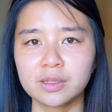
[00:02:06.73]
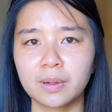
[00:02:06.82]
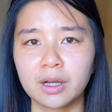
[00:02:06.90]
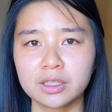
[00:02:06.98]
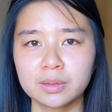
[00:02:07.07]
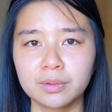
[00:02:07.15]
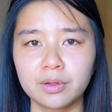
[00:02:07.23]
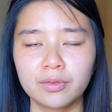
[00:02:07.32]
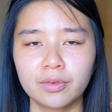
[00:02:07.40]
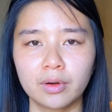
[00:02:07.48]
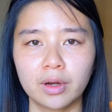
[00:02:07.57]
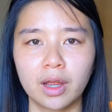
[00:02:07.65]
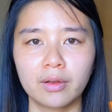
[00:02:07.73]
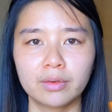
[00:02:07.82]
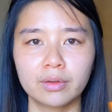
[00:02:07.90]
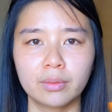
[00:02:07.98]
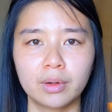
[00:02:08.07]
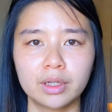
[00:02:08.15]
as possible for
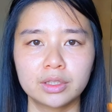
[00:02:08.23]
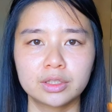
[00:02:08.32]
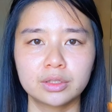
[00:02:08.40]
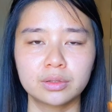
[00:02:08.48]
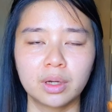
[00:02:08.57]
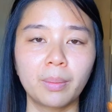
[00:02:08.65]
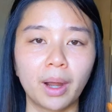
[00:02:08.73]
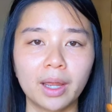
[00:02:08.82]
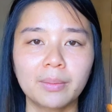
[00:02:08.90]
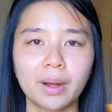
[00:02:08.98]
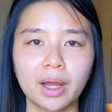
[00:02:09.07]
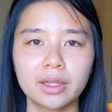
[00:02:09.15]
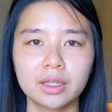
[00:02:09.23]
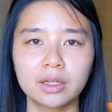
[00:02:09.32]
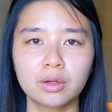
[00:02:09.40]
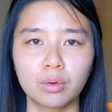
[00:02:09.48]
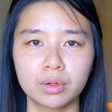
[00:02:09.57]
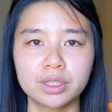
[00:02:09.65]
everyone to abide by the
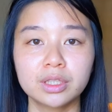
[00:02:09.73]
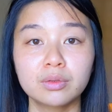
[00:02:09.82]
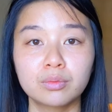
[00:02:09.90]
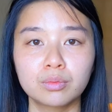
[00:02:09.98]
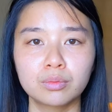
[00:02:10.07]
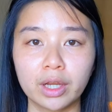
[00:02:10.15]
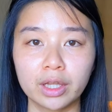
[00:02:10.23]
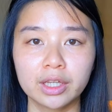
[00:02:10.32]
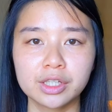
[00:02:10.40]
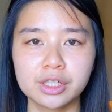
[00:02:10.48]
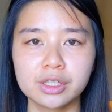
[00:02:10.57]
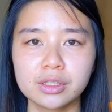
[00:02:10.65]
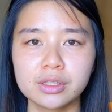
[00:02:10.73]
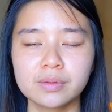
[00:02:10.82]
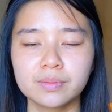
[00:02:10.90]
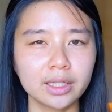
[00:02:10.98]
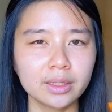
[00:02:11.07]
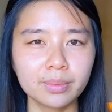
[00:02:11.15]
quarantine regulations.
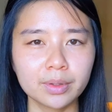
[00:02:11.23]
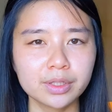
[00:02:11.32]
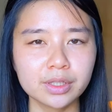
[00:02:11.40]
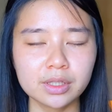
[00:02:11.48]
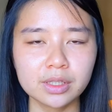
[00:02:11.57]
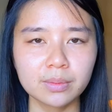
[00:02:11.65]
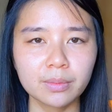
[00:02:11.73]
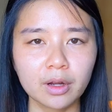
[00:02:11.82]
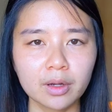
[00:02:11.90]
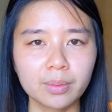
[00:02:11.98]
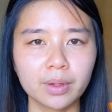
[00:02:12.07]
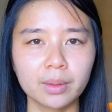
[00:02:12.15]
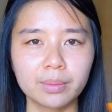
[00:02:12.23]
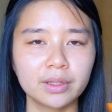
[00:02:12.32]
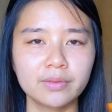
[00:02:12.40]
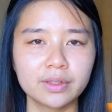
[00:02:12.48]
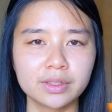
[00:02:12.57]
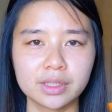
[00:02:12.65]
I didn't purchase a SIM card, but I
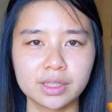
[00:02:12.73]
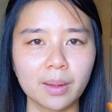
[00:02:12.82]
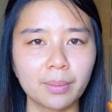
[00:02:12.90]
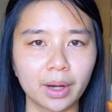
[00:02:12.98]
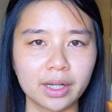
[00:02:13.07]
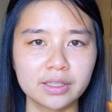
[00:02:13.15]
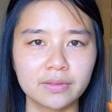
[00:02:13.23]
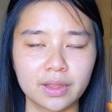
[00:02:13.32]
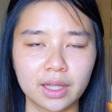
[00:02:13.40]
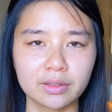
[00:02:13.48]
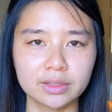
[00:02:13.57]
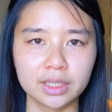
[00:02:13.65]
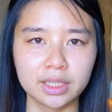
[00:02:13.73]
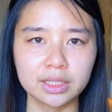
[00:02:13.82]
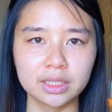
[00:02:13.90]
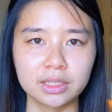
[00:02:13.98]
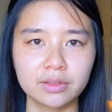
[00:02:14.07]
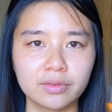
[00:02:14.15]
believe there's a set price of 1,000
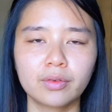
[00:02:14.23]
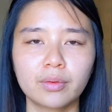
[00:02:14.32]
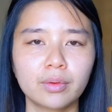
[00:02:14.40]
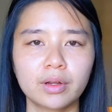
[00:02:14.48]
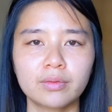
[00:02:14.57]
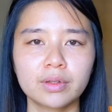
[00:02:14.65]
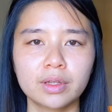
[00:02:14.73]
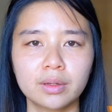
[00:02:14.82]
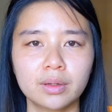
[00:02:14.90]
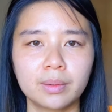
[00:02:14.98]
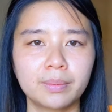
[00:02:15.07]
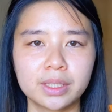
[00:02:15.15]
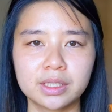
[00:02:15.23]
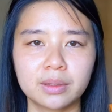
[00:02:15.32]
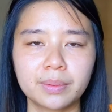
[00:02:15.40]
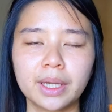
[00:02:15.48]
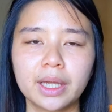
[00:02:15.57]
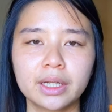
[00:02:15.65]
NT for whatever the
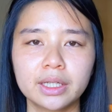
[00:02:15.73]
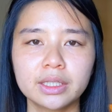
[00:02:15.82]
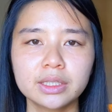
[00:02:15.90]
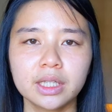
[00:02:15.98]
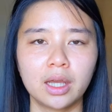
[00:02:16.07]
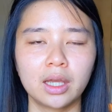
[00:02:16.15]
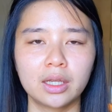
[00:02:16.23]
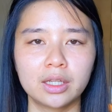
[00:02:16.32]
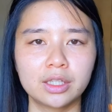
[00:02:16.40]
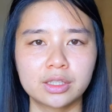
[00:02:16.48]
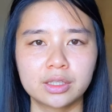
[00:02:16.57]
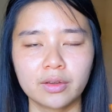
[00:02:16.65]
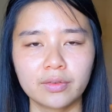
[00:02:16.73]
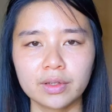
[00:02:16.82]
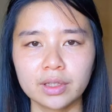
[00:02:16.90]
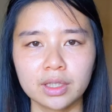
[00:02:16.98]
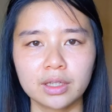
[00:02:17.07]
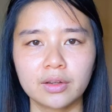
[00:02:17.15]
basic plan is, and it's
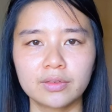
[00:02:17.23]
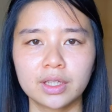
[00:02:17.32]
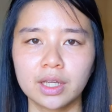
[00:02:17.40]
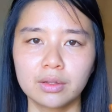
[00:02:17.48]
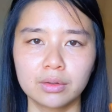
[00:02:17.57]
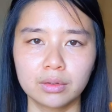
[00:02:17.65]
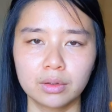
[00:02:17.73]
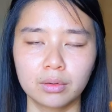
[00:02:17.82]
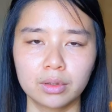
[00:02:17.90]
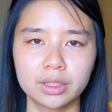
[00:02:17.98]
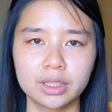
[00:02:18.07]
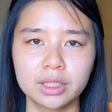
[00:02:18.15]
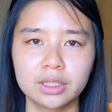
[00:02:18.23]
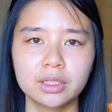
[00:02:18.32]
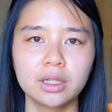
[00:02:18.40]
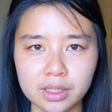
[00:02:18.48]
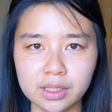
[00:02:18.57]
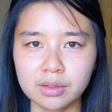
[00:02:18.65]
definitely enough to get you through quarantine.
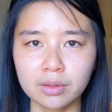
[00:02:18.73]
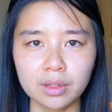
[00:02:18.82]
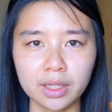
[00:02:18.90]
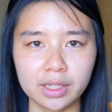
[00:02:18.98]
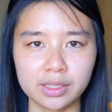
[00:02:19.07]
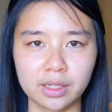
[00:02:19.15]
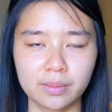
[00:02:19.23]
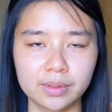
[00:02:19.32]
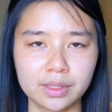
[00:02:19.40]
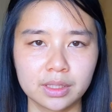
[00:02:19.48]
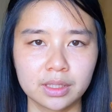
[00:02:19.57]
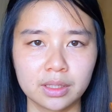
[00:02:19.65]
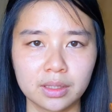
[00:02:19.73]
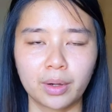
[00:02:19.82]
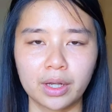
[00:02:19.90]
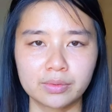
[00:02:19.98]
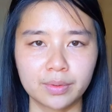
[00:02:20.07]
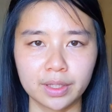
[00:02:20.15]
This whole like subsidy
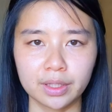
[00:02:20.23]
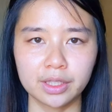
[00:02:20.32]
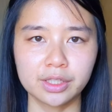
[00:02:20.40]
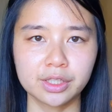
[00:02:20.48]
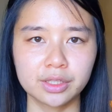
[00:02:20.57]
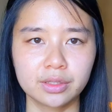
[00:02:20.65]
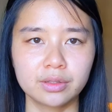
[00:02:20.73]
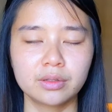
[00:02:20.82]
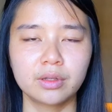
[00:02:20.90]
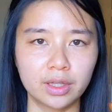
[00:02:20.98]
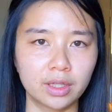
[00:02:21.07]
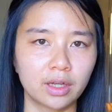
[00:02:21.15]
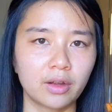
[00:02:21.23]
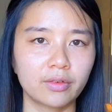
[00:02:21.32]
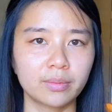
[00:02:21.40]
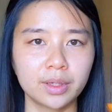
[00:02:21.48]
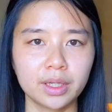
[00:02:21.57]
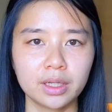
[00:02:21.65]
price regulation via the
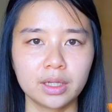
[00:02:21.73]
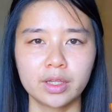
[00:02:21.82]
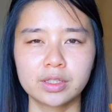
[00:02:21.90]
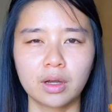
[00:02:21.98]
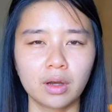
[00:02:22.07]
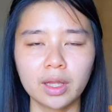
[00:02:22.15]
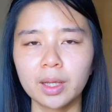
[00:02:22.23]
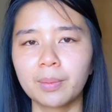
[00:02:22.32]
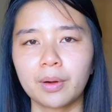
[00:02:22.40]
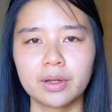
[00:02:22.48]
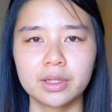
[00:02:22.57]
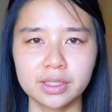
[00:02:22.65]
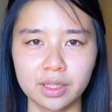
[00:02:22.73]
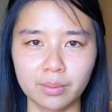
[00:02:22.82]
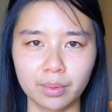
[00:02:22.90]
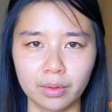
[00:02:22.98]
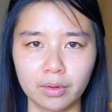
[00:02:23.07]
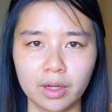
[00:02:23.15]
government, it's all like part of the same
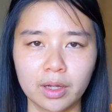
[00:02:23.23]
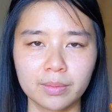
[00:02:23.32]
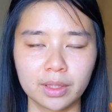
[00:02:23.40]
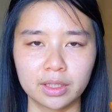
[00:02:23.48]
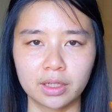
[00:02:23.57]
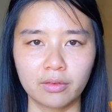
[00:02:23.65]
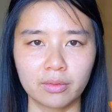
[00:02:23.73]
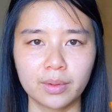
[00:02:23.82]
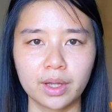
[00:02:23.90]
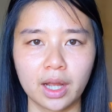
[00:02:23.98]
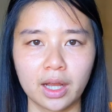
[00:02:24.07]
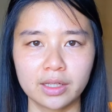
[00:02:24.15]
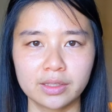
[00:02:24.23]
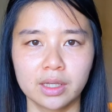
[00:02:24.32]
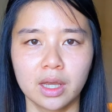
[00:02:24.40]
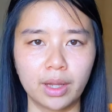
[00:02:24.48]
program that the government has